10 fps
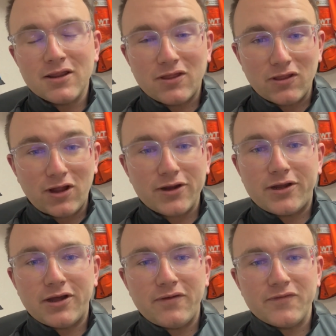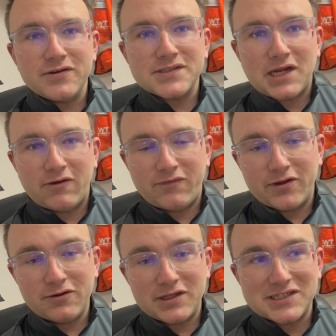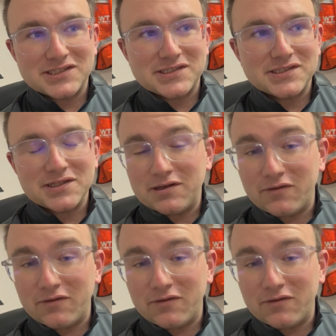The law governs how federal agencies can